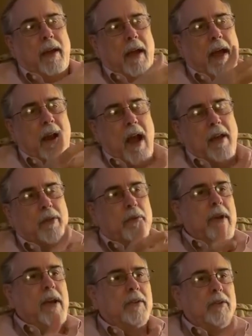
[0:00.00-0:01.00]
N I
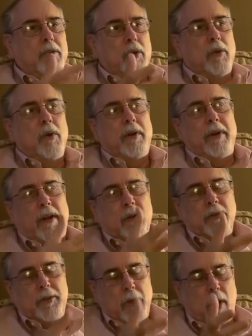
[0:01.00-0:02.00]
three S two, a
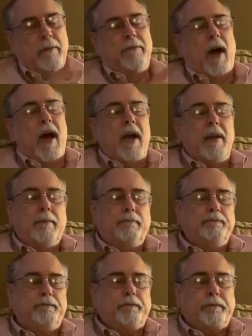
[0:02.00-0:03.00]
nickel sulfide,
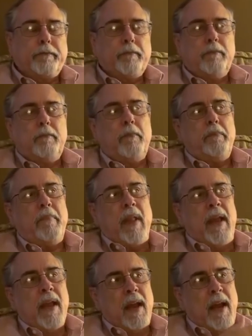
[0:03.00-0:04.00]

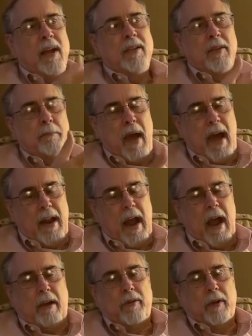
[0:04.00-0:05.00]
is a bad
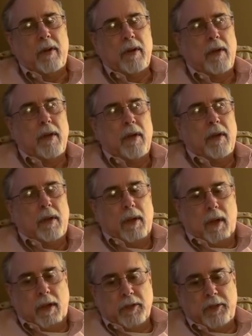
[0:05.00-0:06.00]
actor.
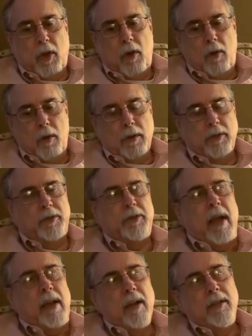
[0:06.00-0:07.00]
So
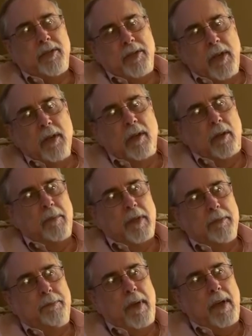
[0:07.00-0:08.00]
stainless steel
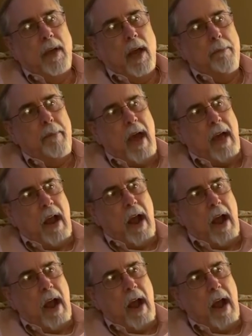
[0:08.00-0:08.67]
must be a bad